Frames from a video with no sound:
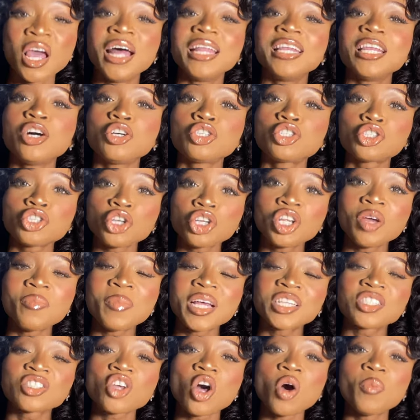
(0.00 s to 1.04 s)
Now, sodium
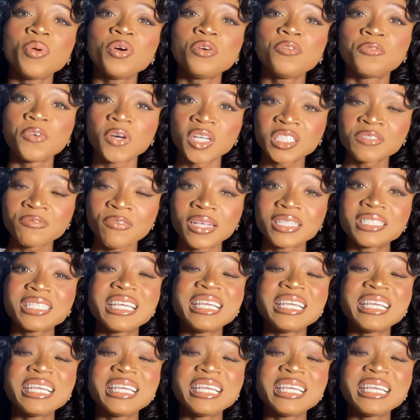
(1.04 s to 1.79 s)
ascorbyl phosphate